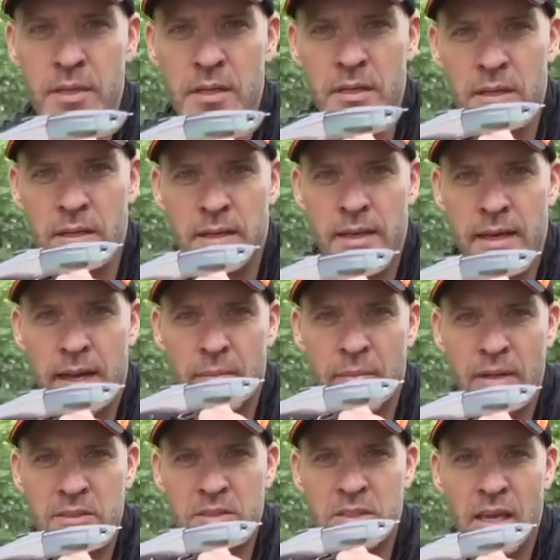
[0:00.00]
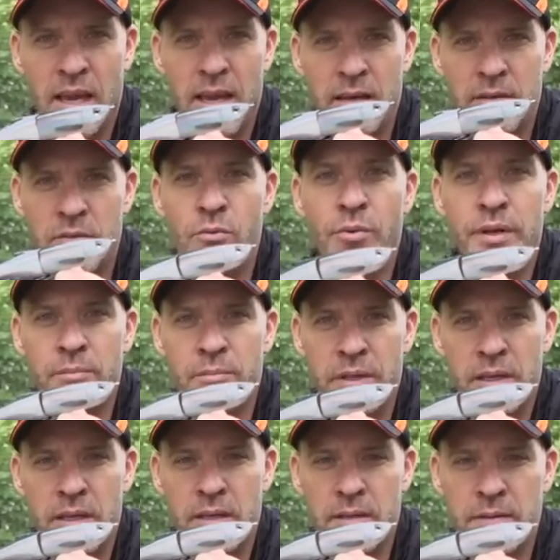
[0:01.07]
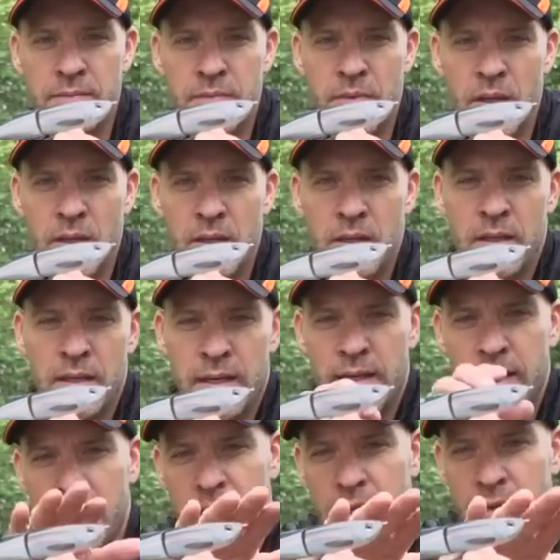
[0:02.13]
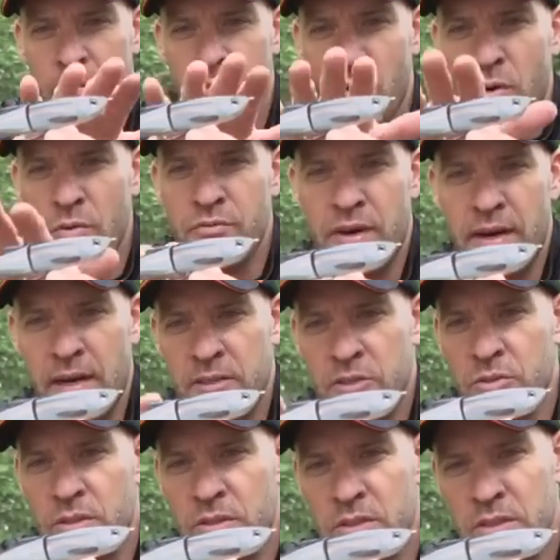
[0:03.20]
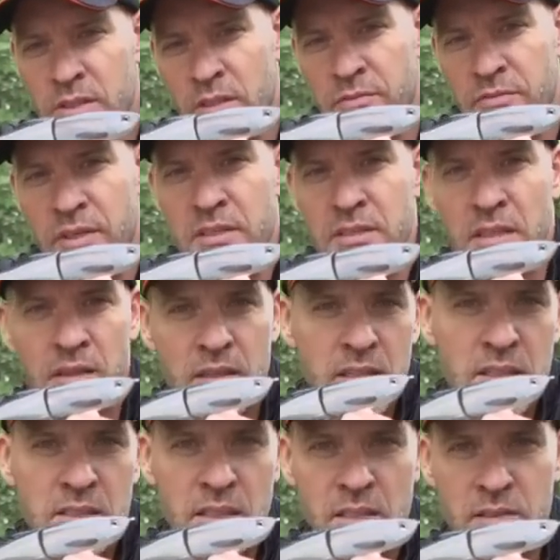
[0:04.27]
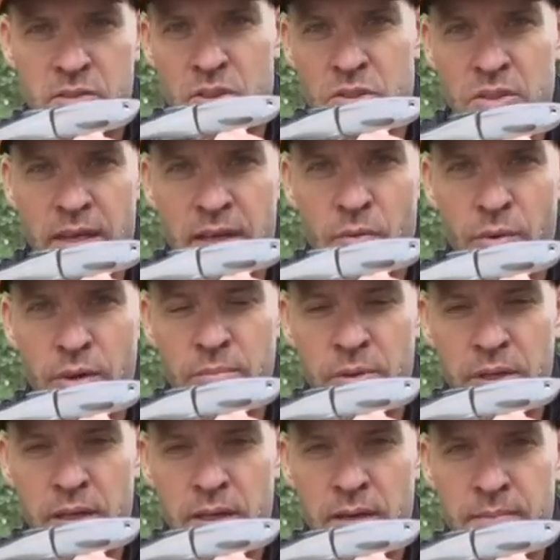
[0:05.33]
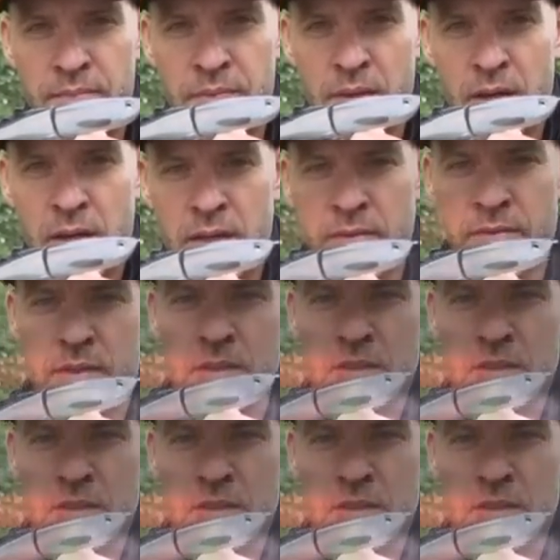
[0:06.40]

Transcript: me and I made a scan of a real bleak. Uh, and the profile, as you can see in the fins and the detail, is just like a real bleak. The